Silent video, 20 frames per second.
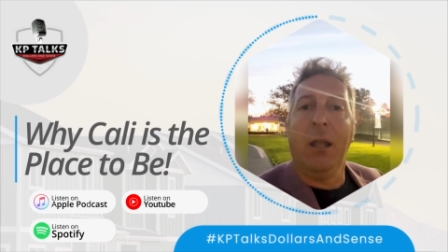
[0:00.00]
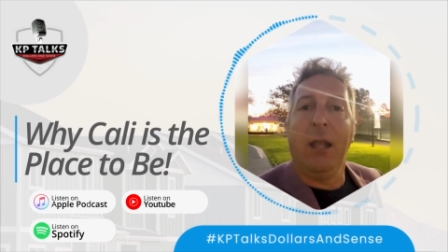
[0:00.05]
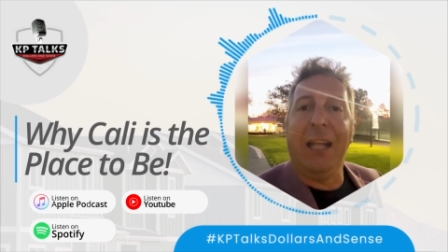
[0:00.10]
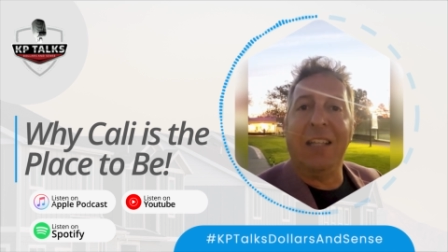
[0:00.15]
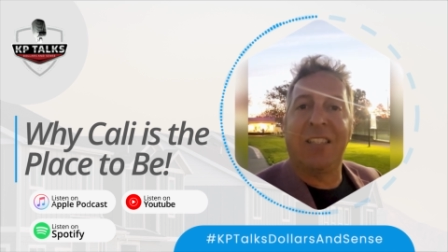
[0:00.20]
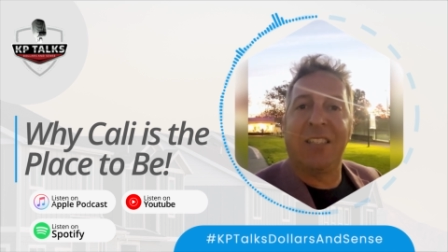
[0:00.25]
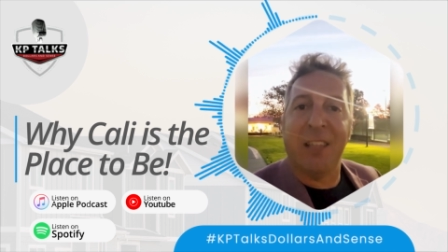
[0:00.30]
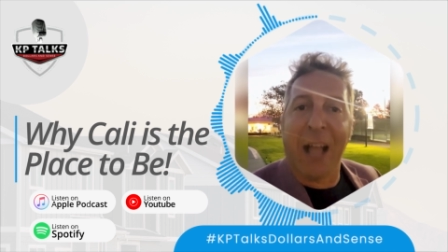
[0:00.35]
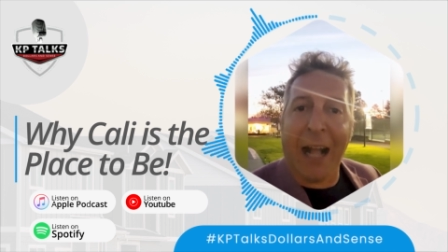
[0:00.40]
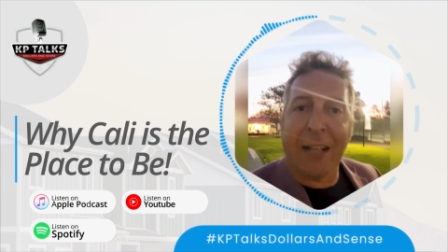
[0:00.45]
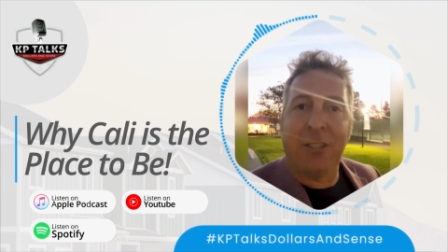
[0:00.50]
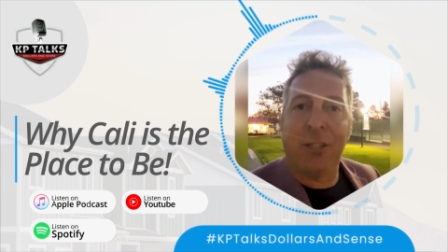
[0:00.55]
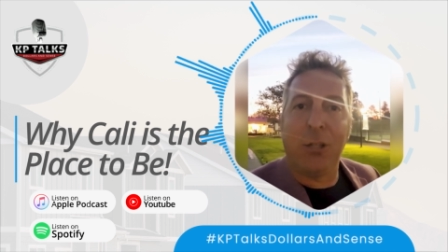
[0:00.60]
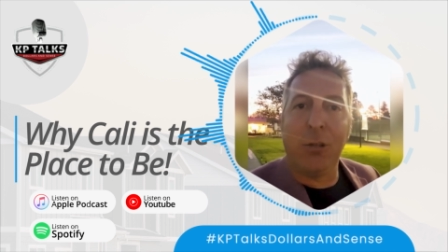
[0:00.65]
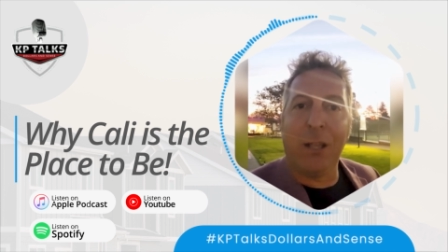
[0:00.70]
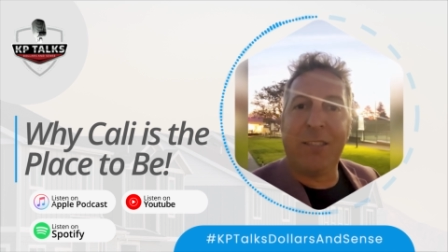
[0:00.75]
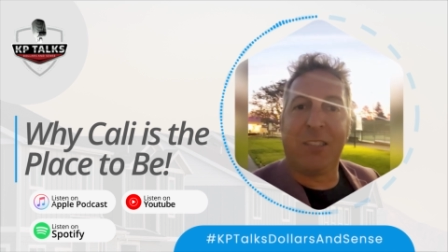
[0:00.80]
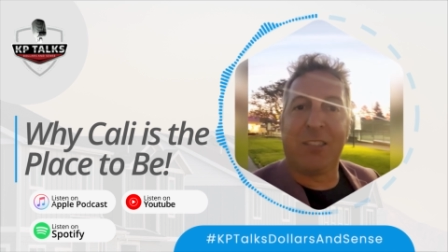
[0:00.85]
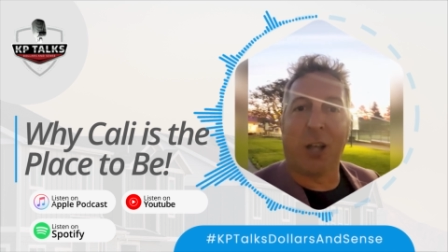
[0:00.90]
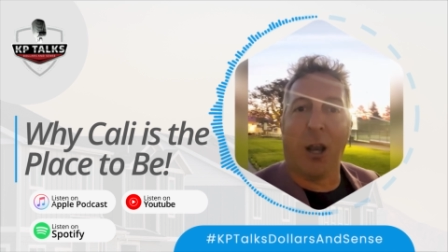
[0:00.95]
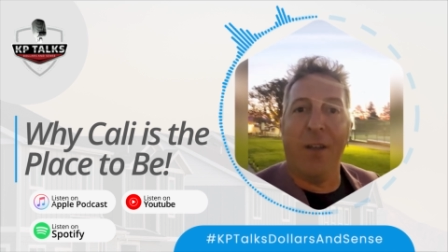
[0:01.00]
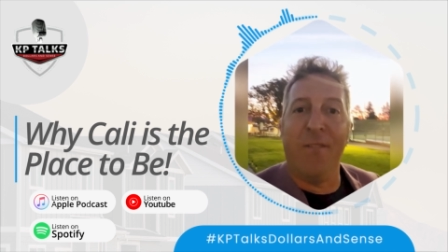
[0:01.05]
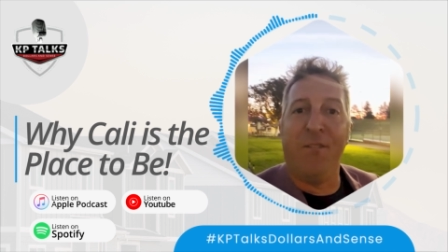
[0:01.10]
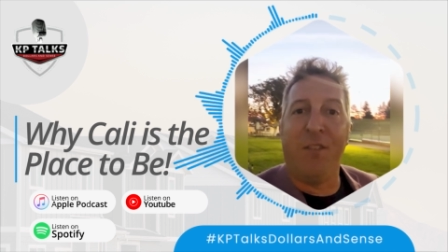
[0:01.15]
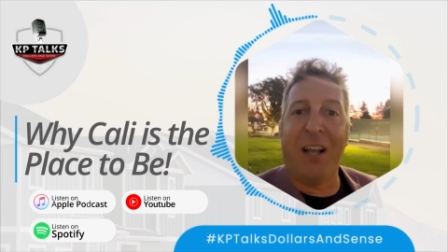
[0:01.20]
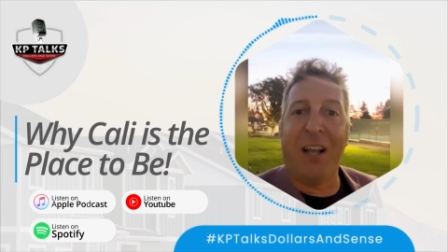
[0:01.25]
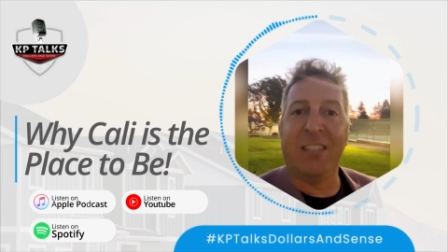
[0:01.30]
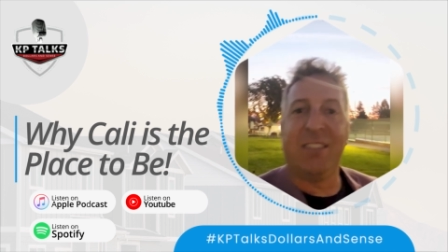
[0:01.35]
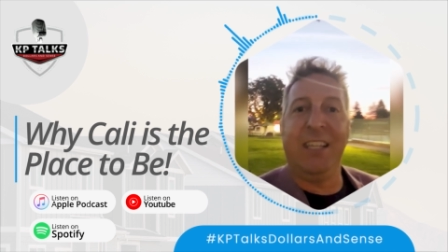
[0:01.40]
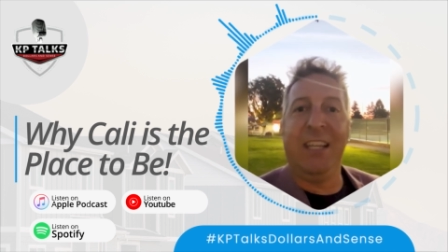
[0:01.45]
It's not too late to start
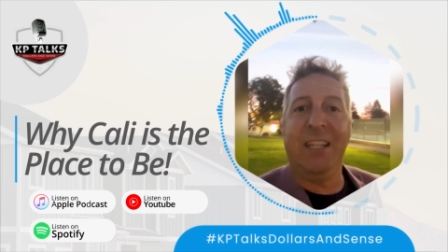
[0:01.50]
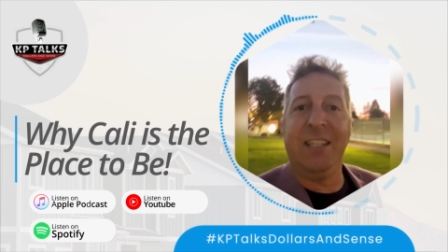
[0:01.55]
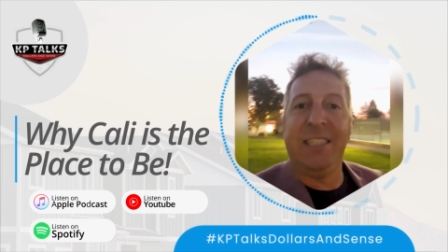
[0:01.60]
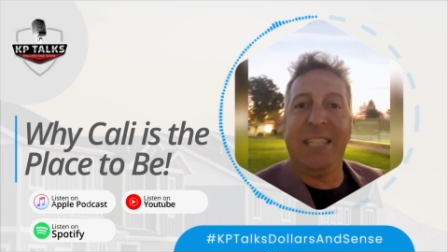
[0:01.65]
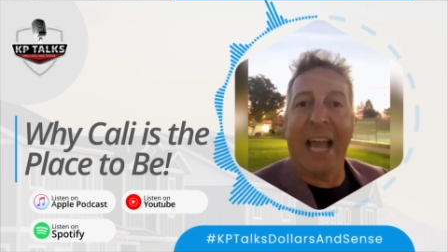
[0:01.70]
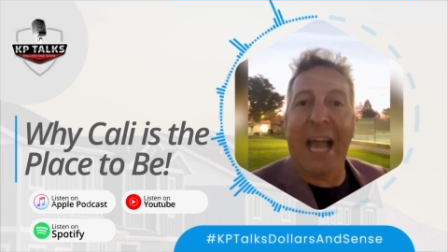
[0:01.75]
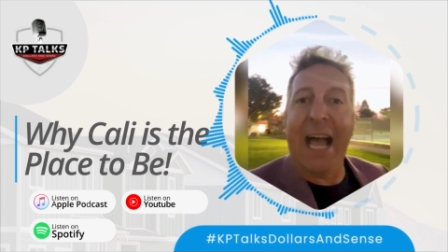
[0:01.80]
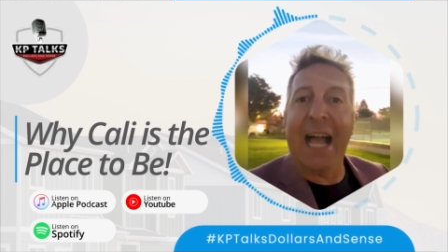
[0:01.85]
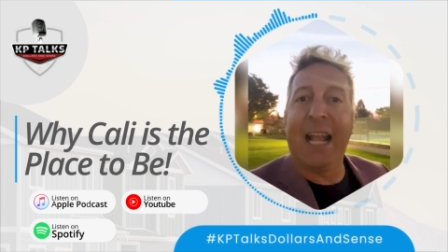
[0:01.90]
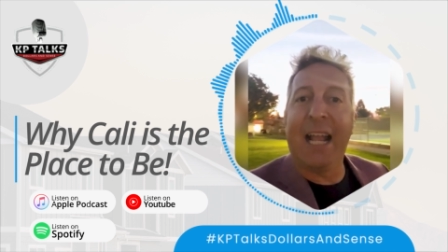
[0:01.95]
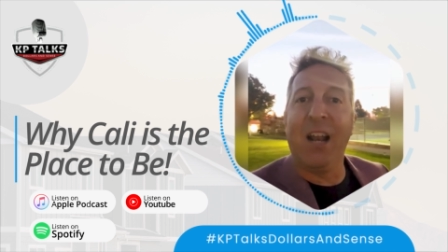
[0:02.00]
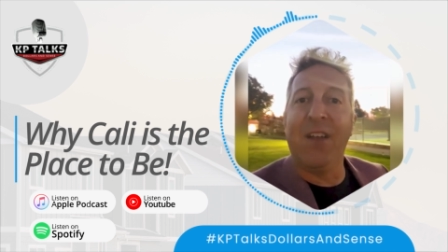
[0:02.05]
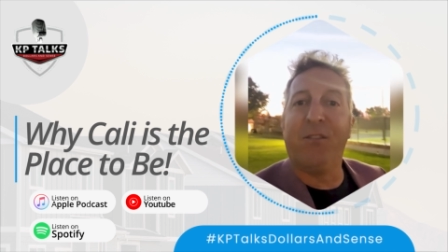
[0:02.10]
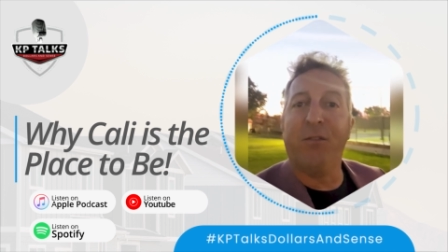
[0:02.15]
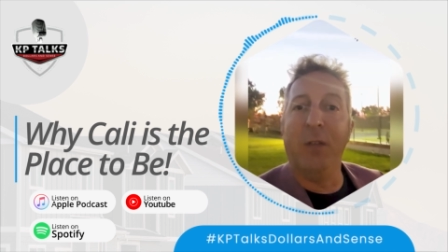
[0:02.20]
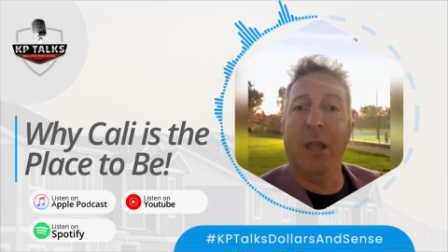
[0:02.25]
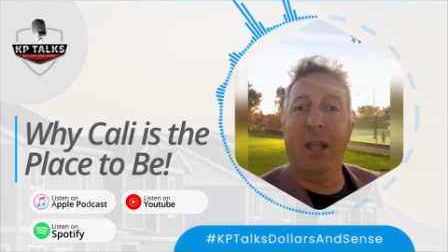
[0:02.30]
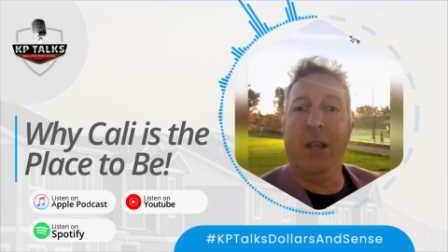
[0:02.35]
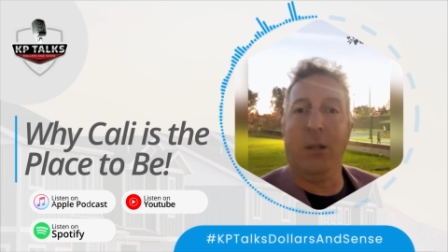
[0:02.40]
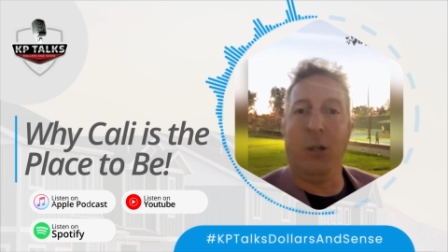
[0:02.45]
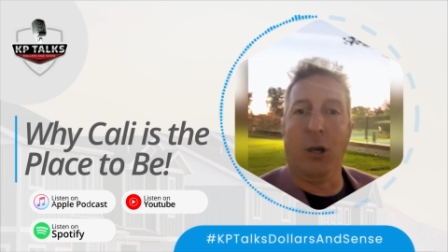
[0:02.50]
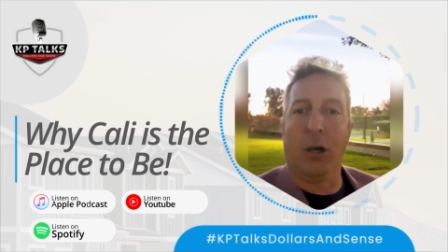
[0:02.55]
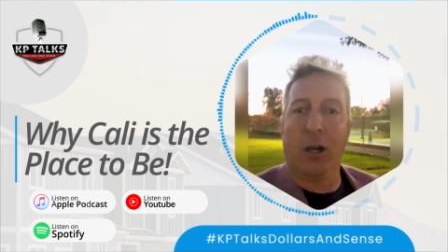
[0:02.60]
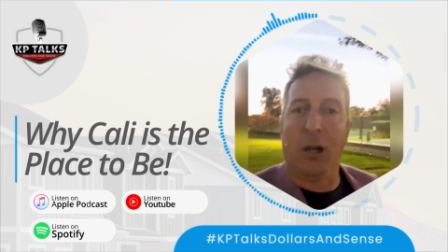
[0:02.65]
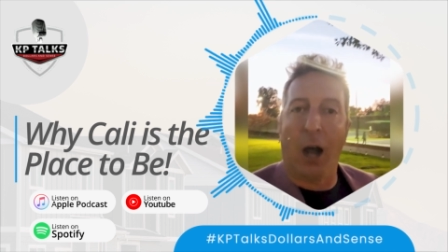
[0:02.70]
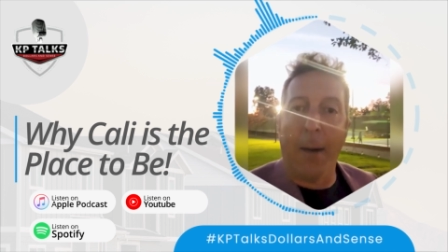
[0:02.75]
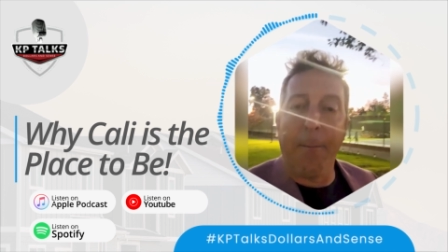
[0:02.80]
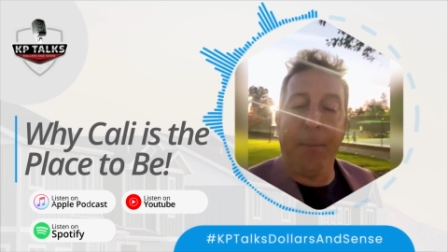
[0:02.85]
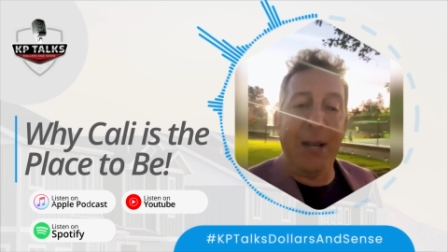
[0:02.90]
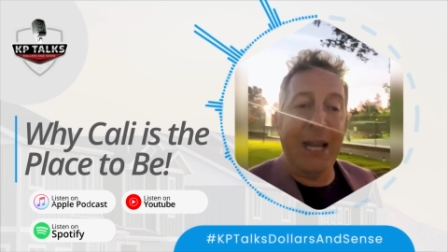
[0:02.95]
investing in tech and in your
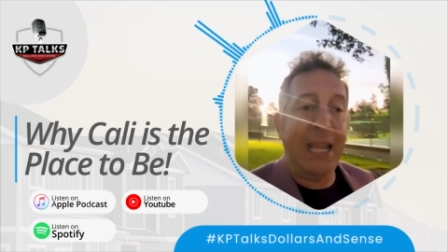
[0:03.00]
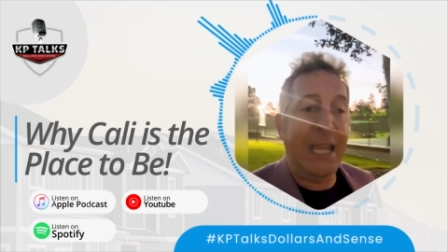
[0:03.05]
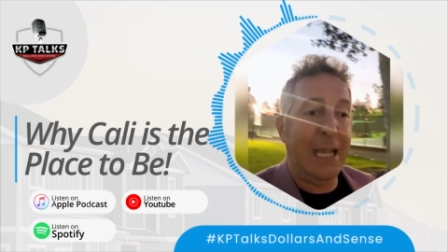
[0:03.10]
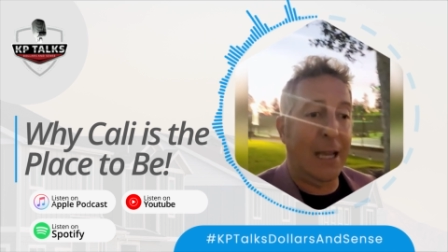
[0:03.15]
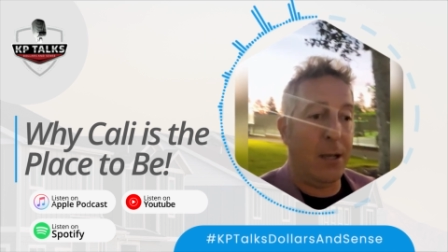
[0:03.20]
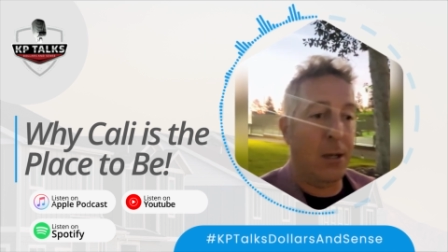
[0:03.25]
company.